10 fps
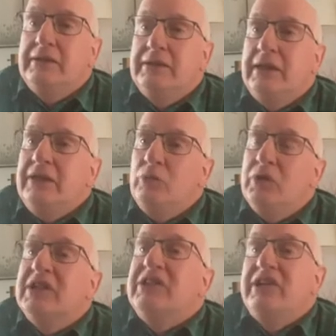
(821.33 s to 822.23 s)
That's
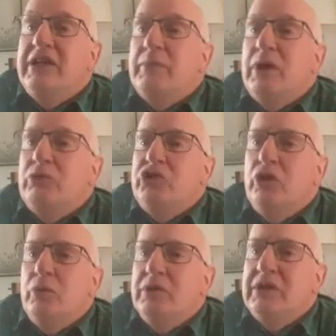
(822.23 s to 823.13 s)
what they're saying about
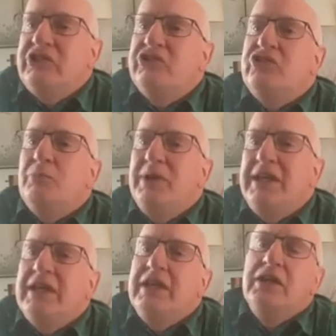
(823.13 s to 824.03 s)
Job. This is the
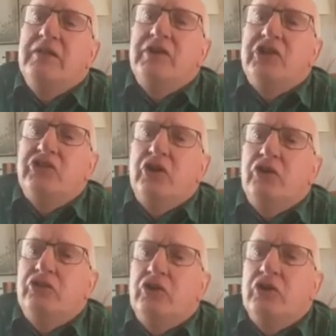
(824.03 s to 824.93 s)
beginning of the
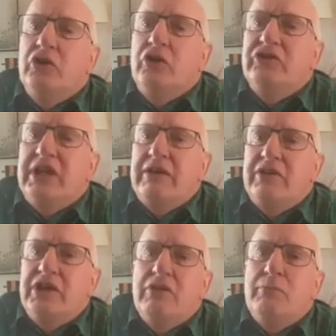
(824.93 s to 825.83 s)
assault on God's
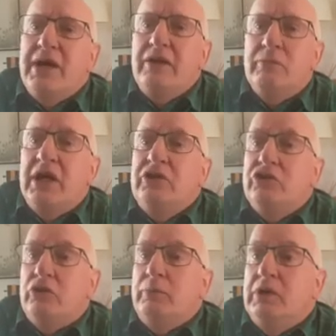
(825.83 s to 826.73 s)
character. You're a bad man,
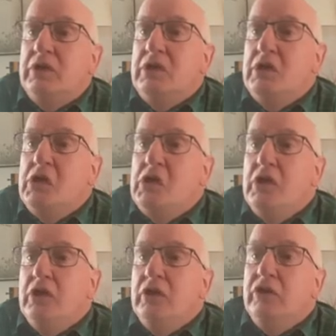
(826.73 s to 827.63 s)
Job.
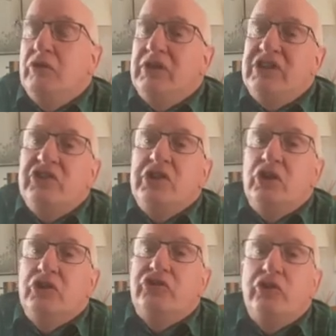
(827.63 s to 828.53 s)
The reason
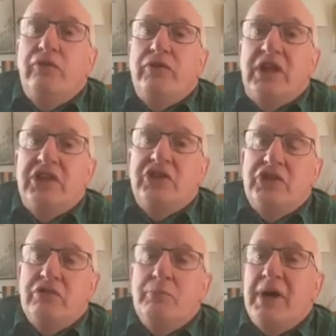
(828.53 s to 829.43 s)
you're suffering is because
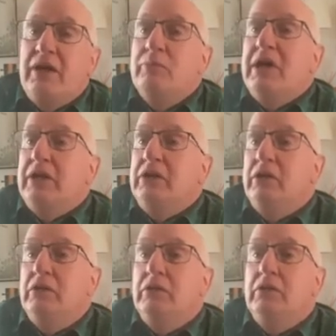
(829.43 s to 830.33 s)
you're a bad man.
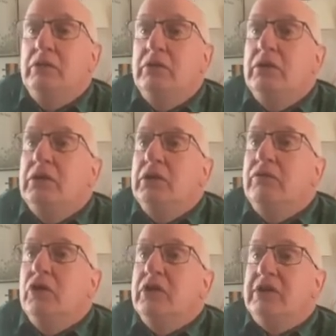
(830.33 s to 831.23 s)
You've
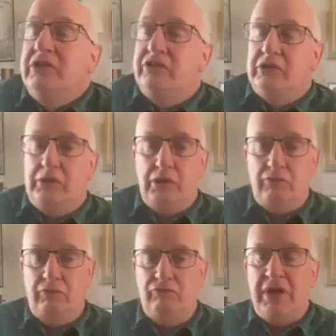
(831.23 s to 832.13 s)
got this
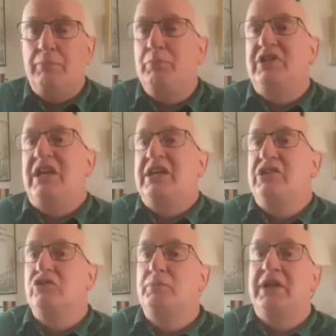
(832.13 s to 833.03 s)

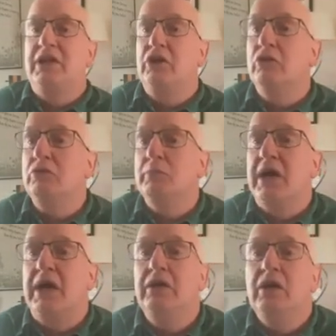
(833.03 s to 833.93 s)
reputation as being a good
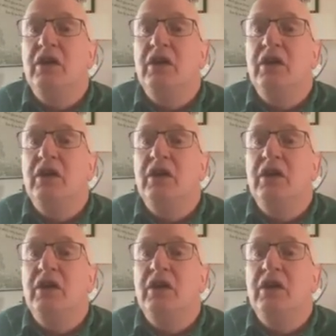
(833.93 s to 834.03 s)
man,